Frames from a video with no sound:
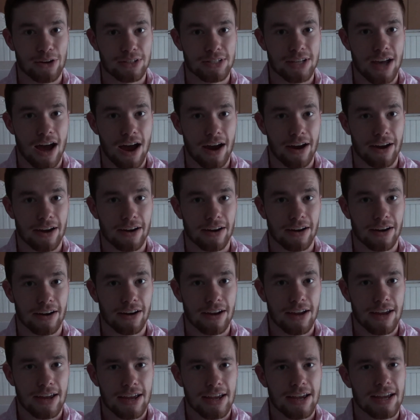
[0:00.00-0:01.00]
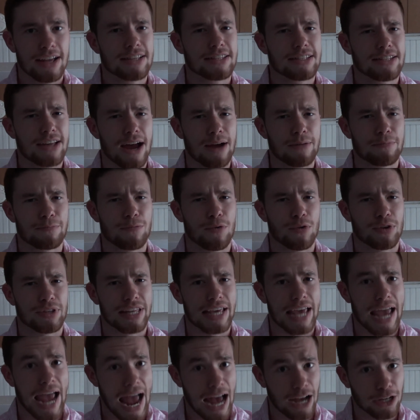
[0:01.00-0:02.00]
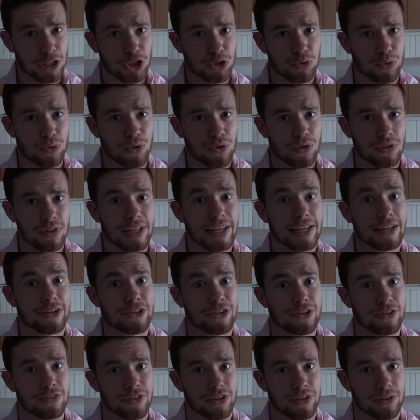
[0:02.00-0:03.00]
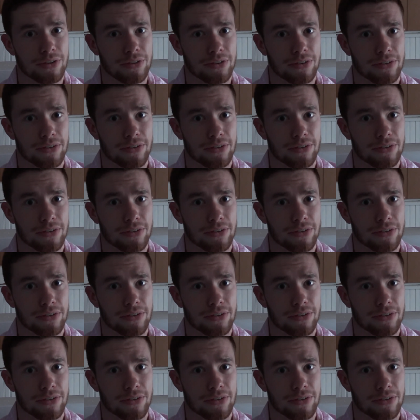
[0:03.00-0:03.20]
attire, it's time for the actual interview.